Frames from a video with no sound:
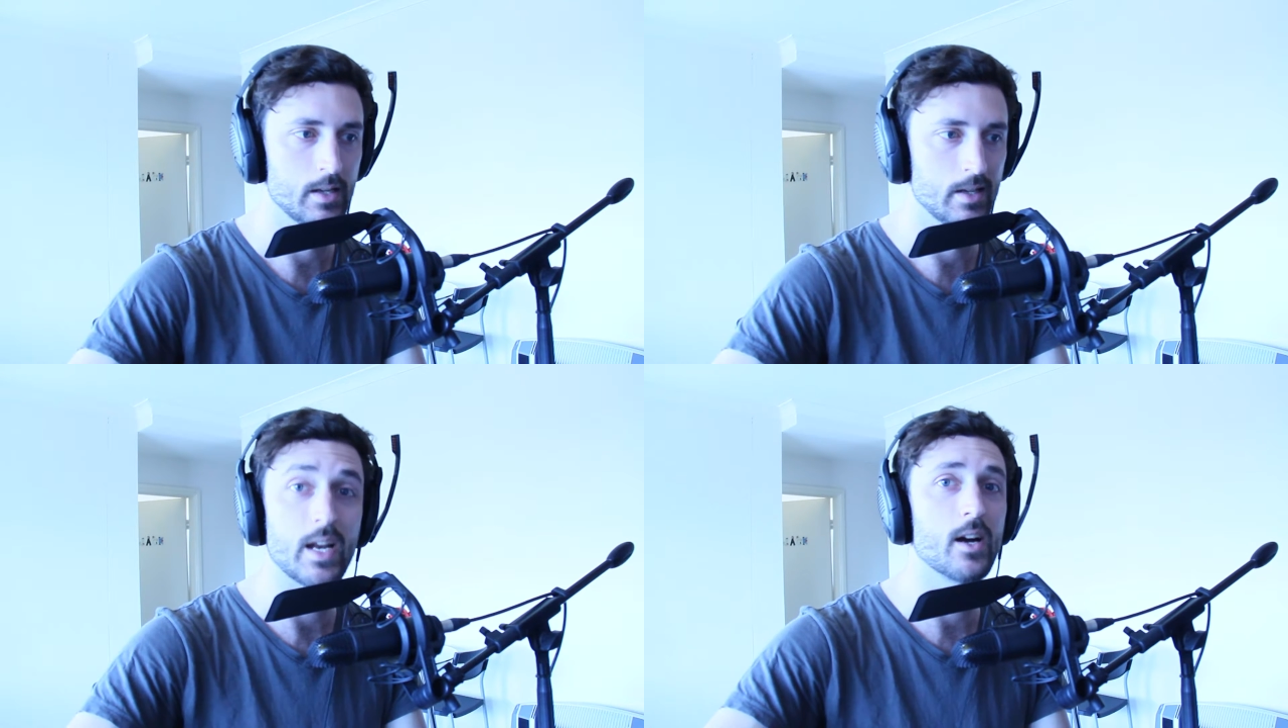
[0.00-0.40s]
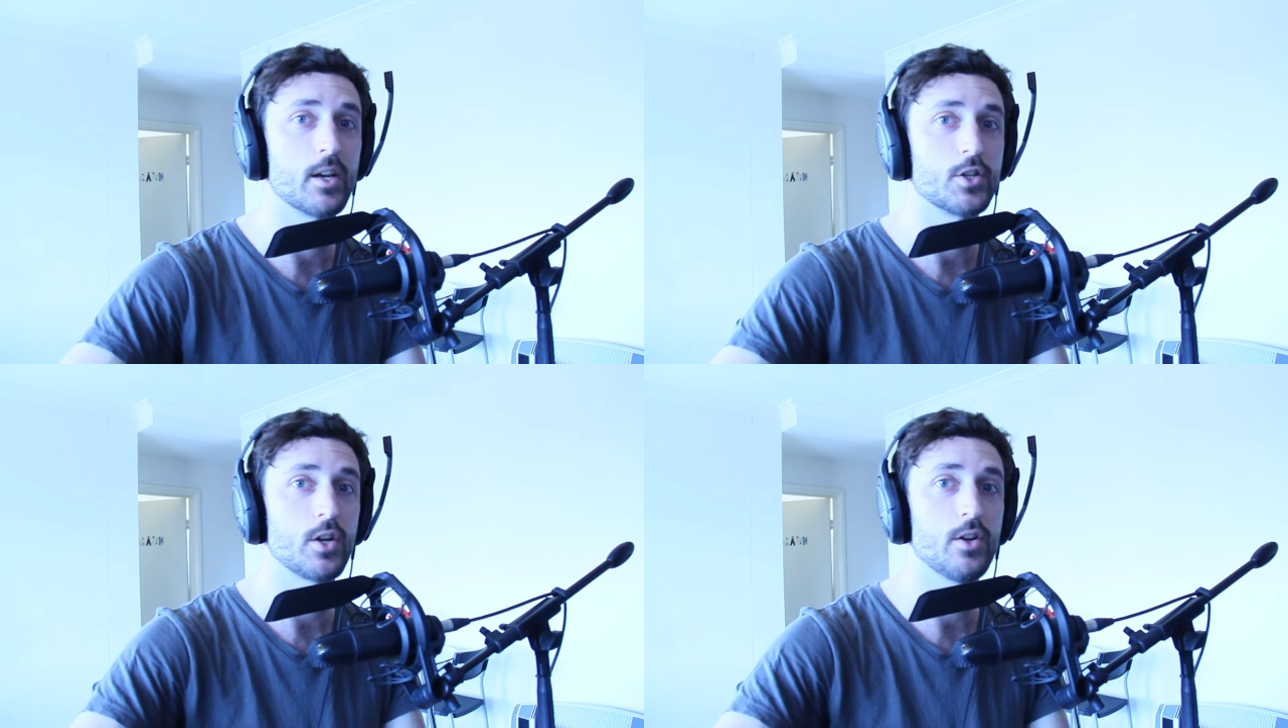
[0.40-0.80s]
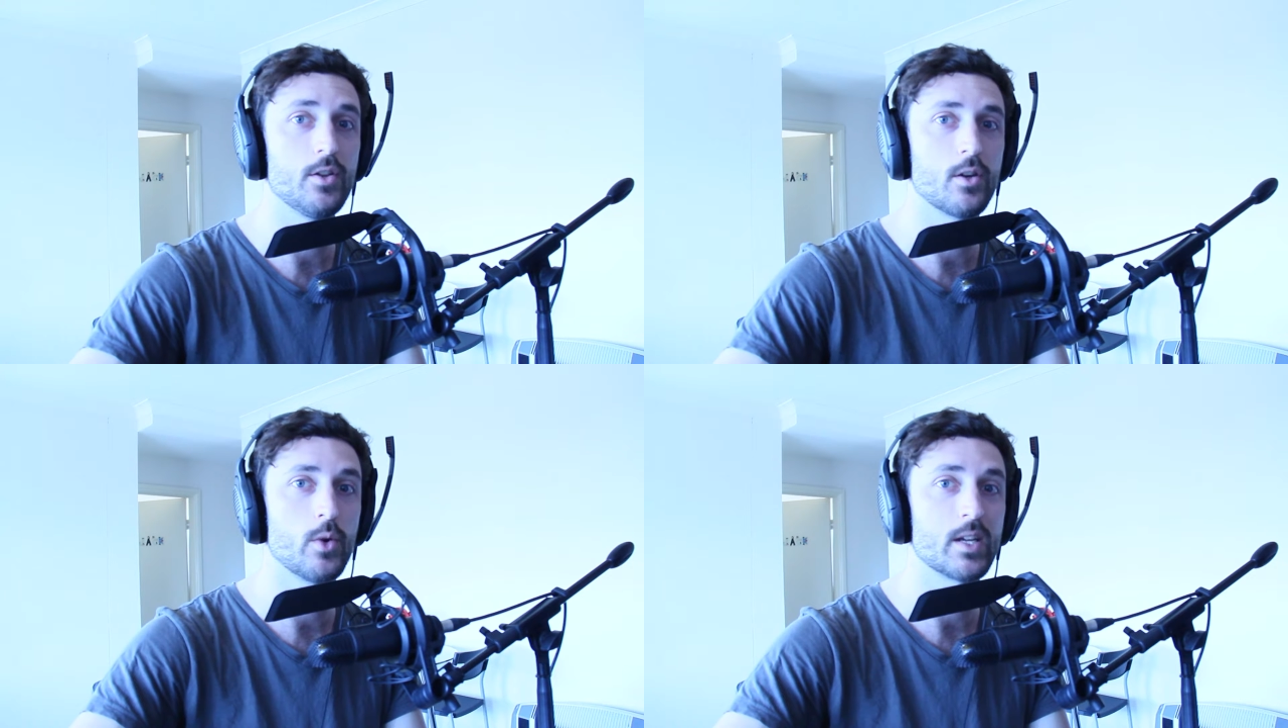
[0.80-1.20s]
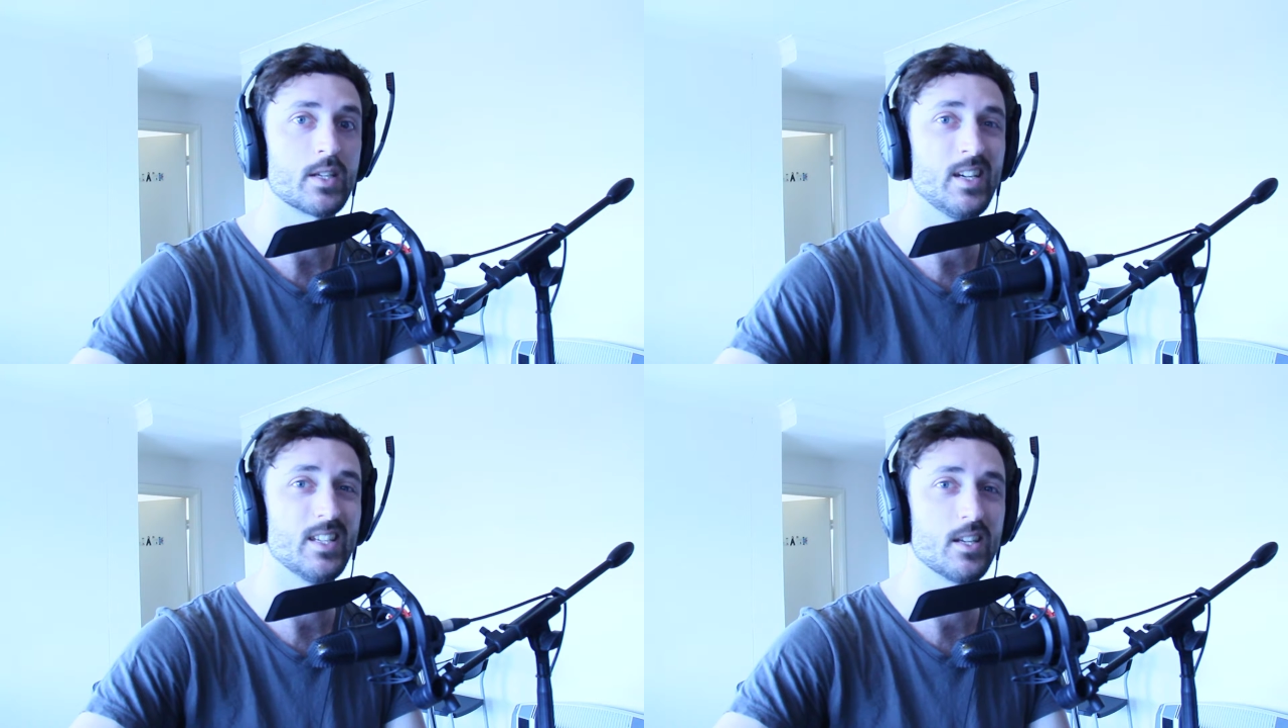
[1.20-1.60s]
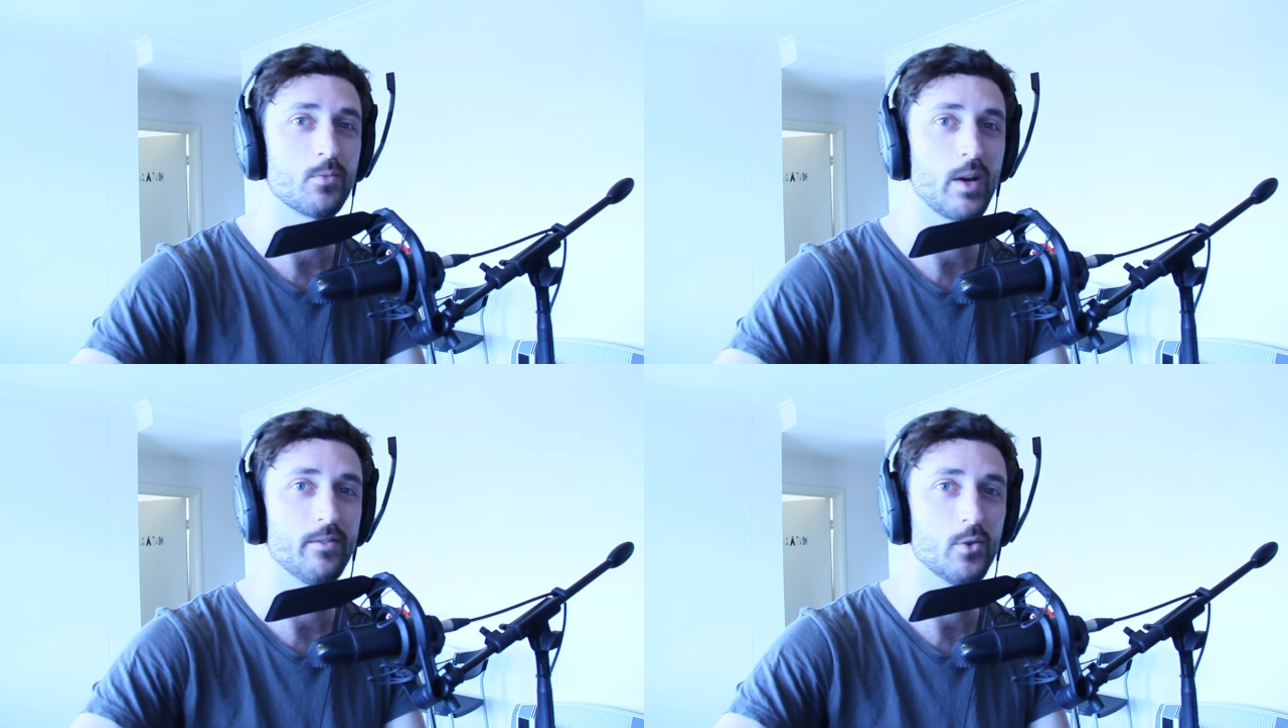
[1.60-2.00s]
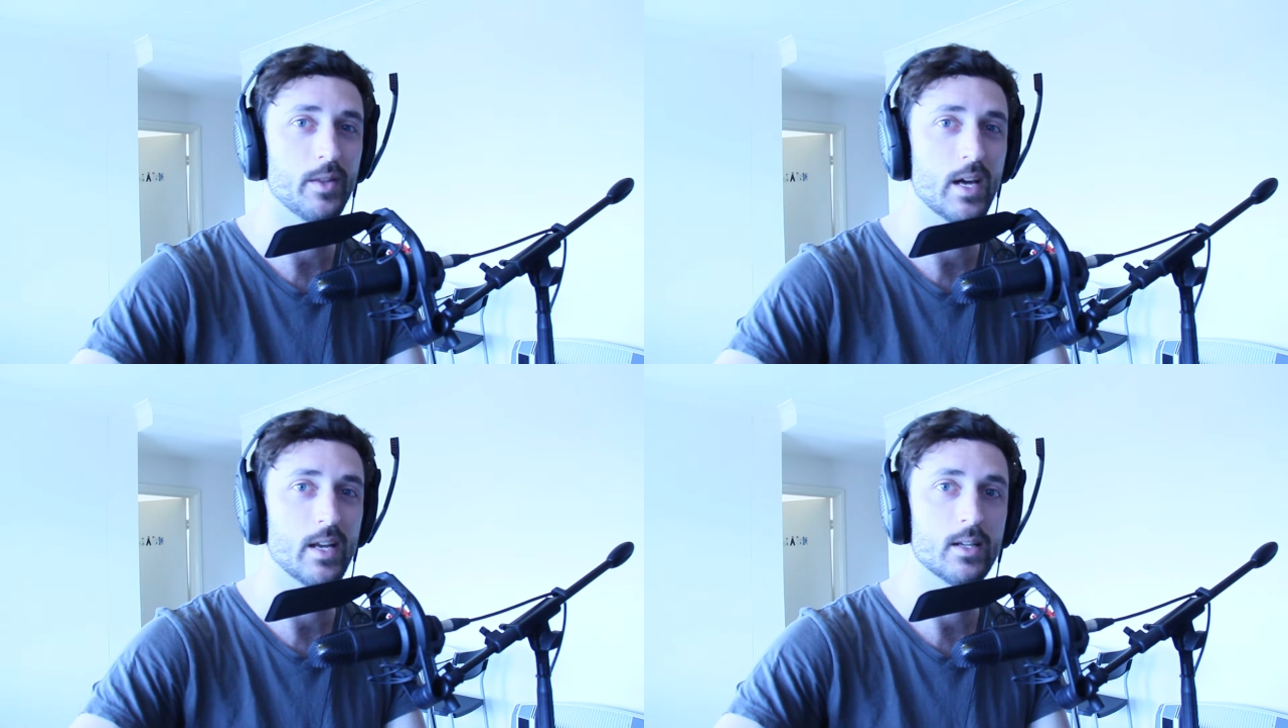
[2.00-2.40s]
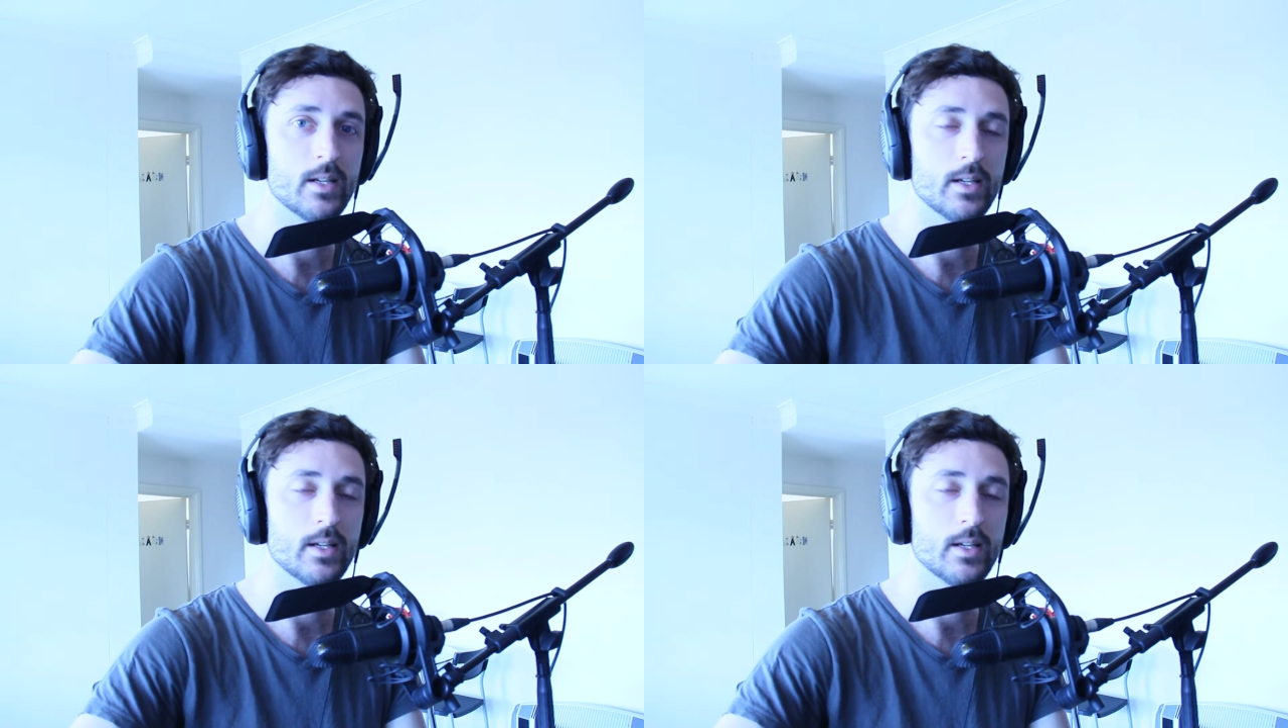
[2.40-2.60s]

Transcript: Today I'm going to show you the quickest and easiest way of doing that.